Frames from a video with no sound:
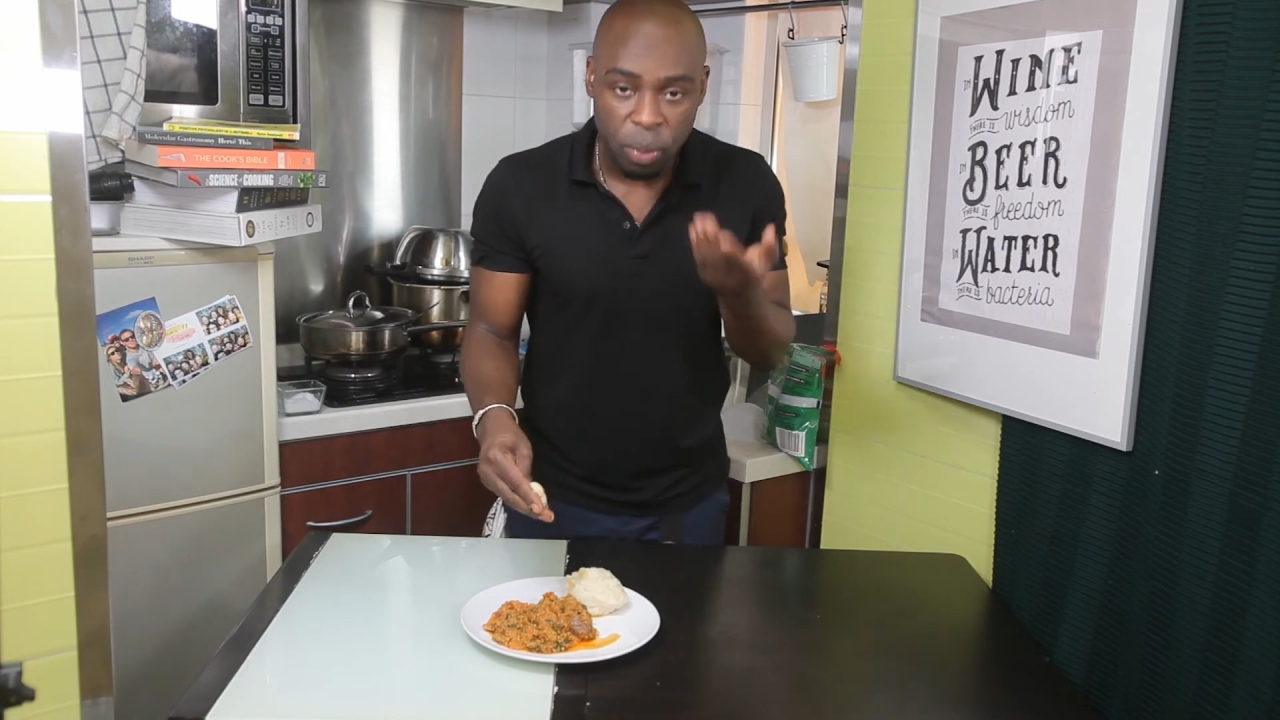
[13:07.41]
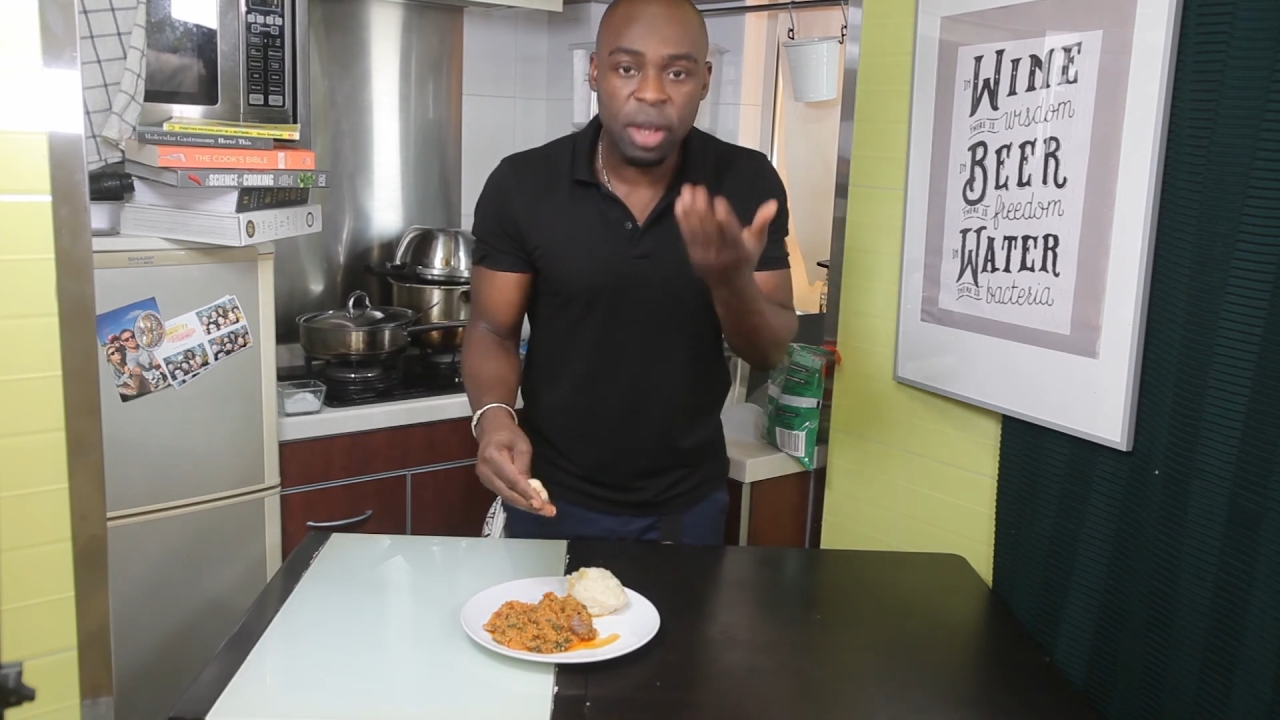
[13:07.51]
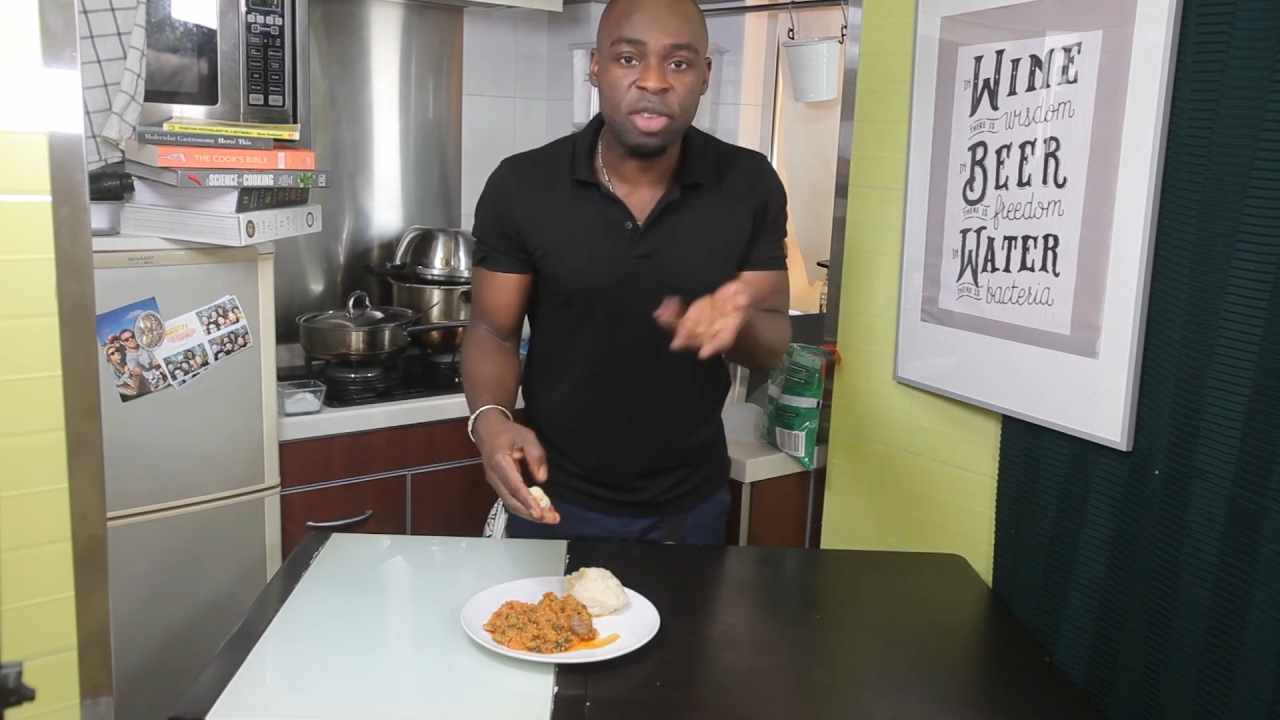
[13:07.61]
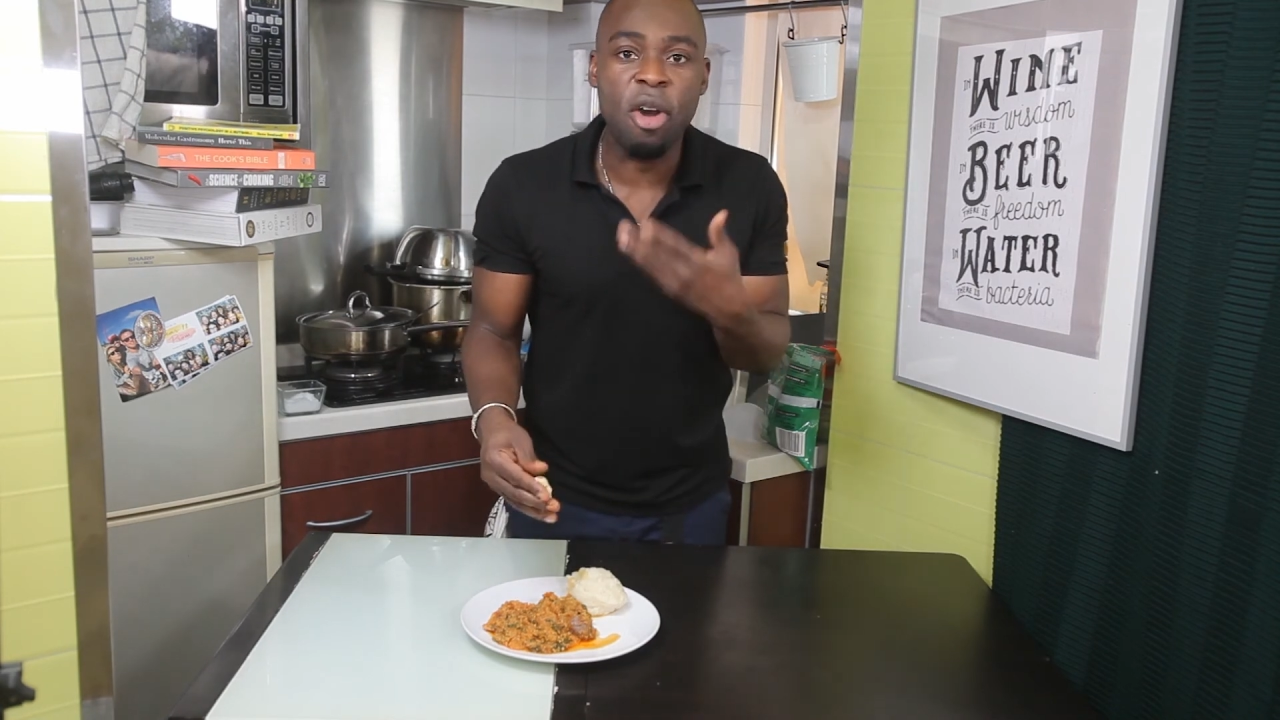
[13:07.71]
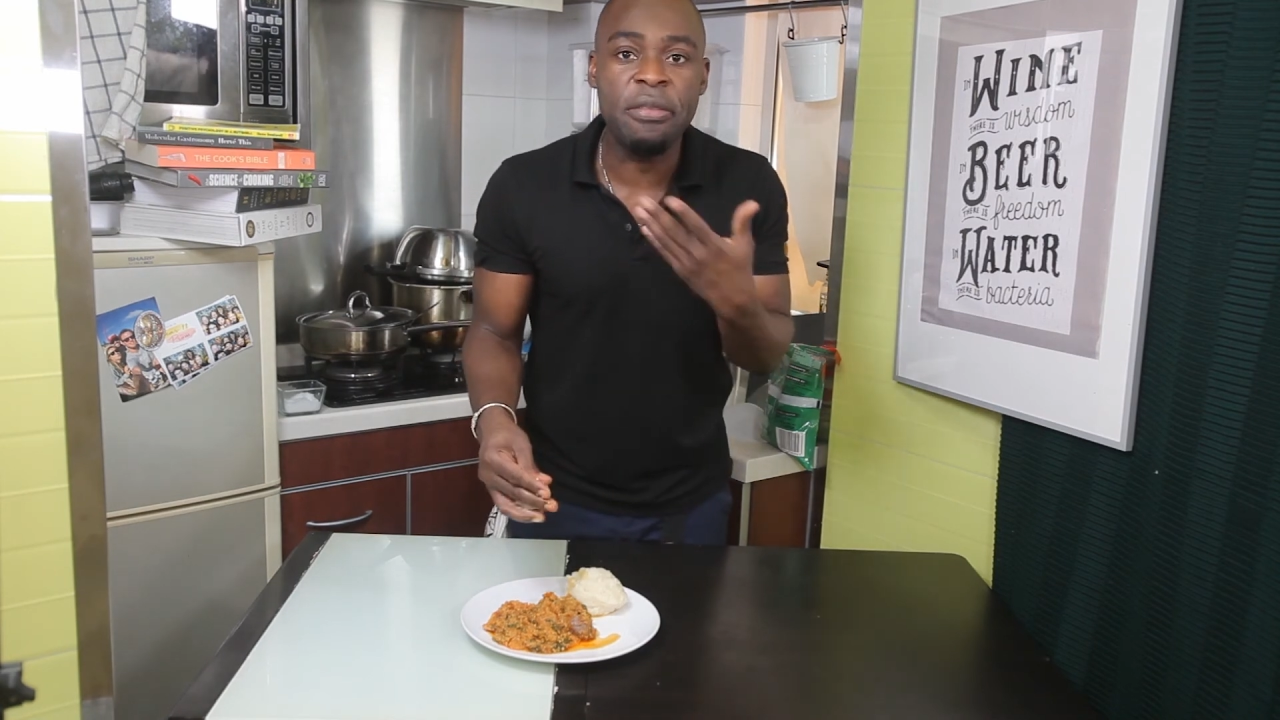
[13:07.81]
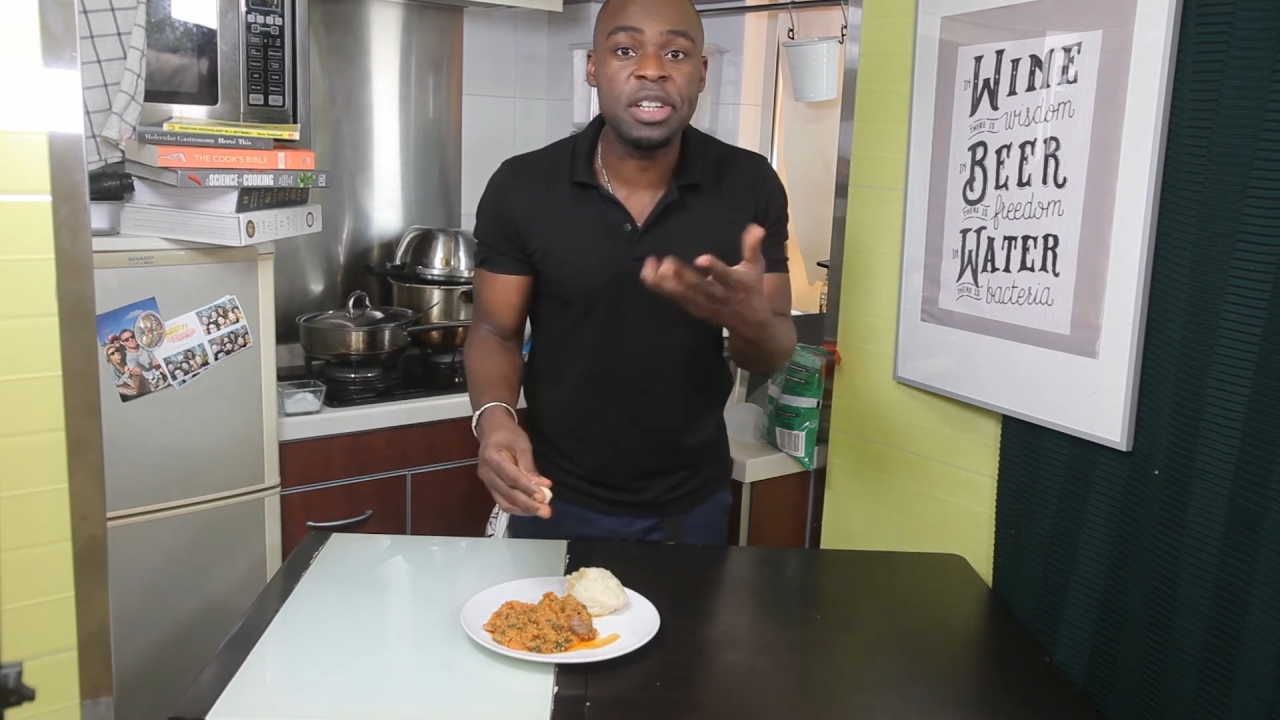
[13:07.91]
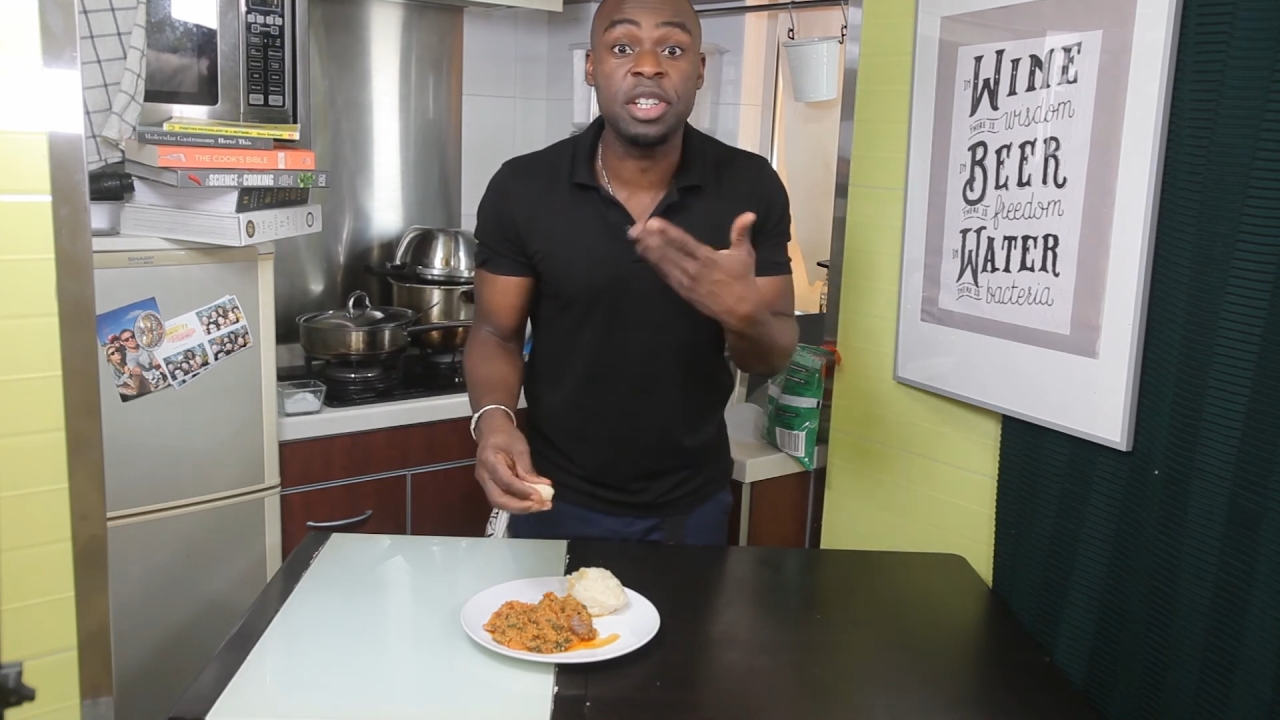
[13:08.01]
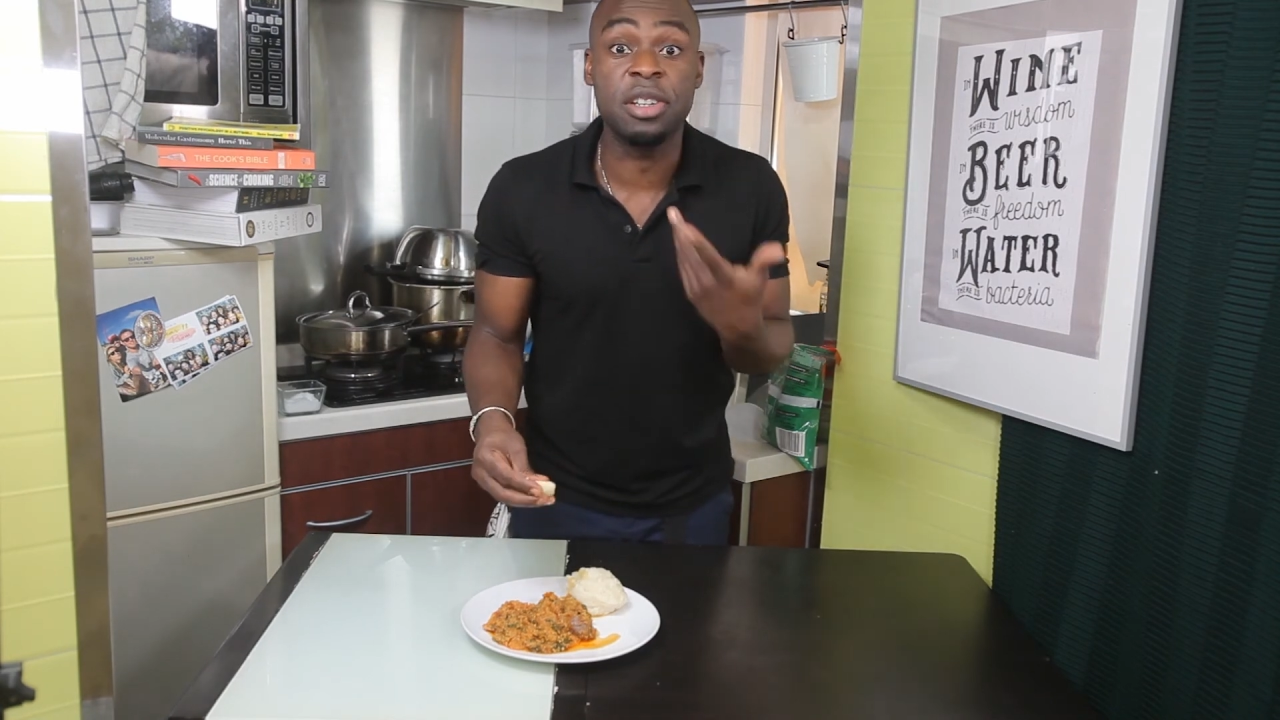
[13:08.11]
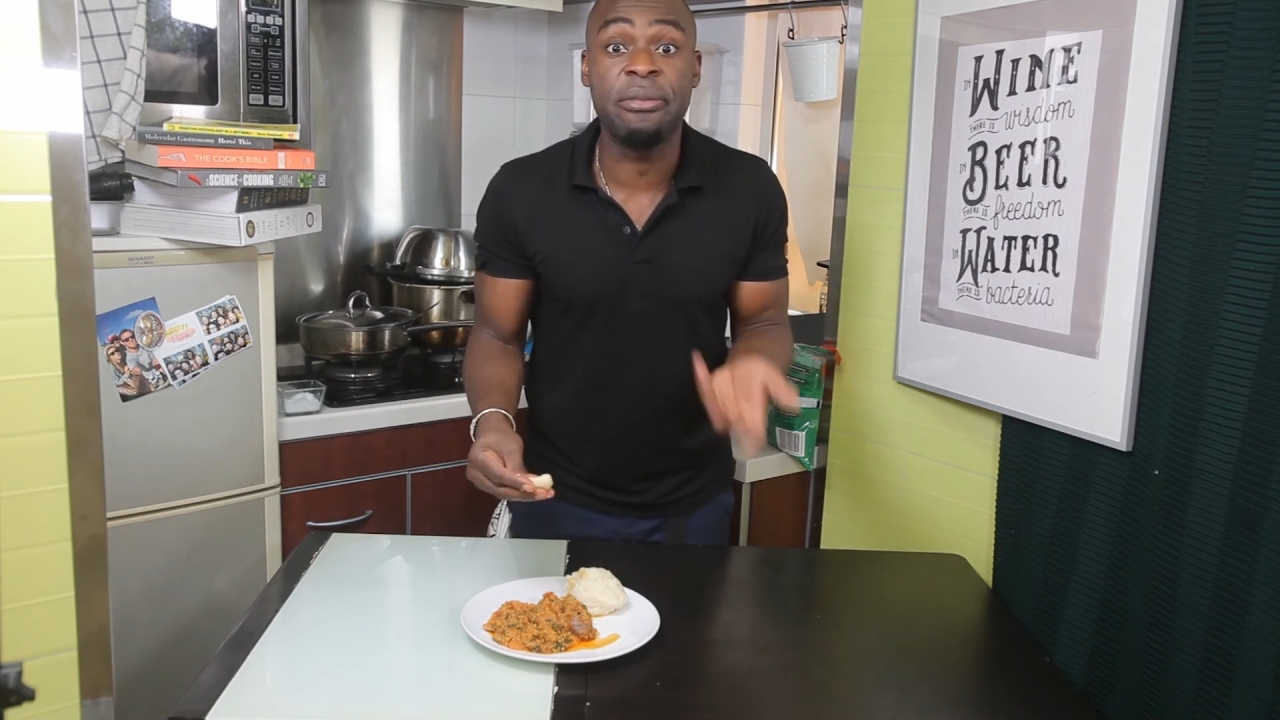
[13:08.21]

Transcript: so obviously it's